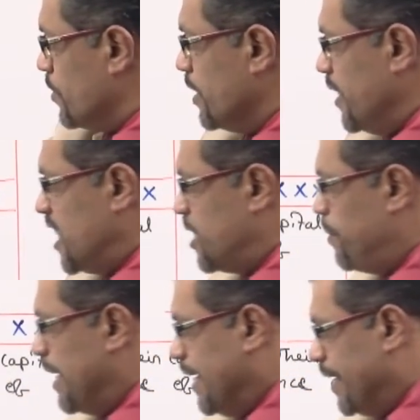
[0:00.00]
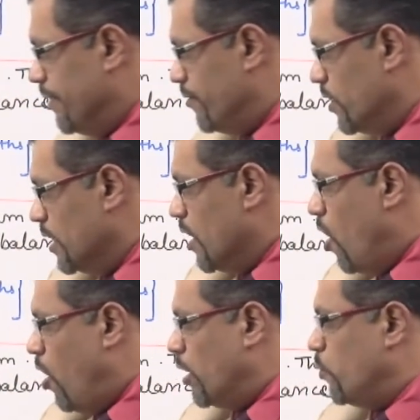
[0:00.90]
Next paragraph.
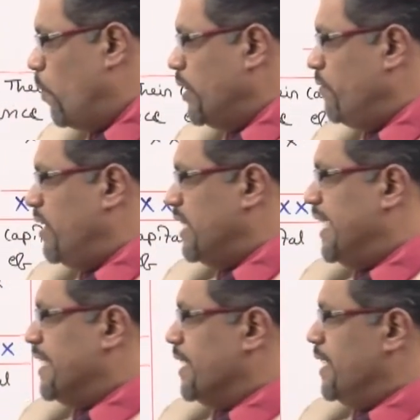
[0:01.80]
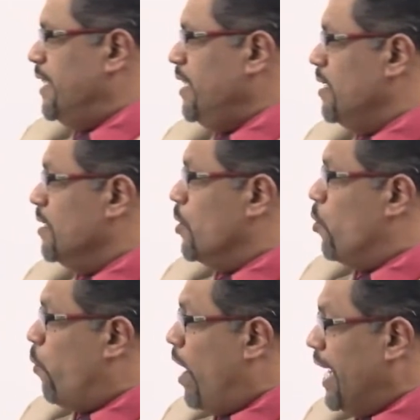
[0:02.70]
On 1/1/18,
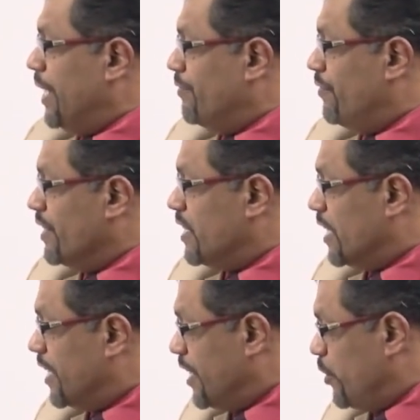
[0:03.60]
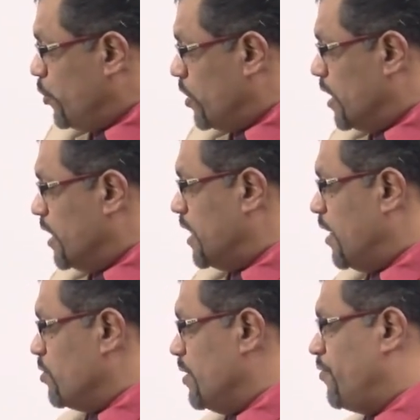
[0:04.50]
Y withdrew
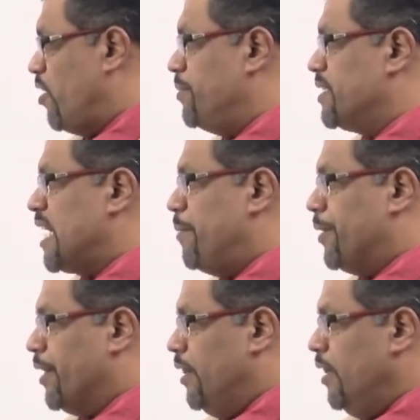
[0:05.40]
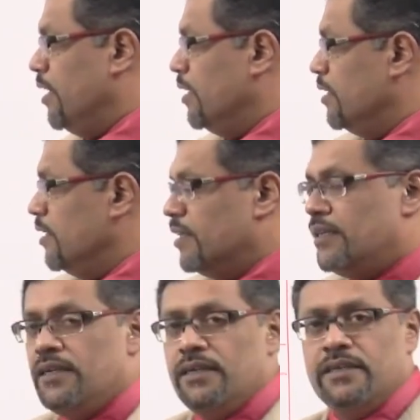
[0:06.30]
30,000 from his capital.
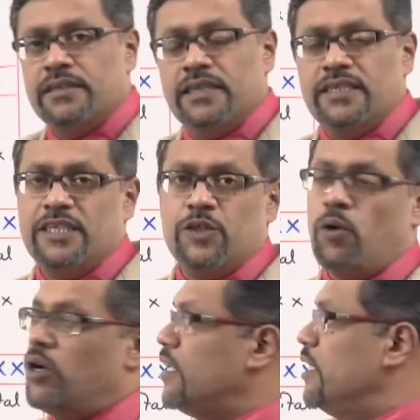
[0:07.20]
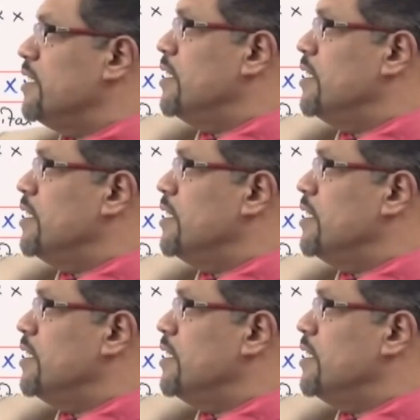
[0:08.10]
This is what is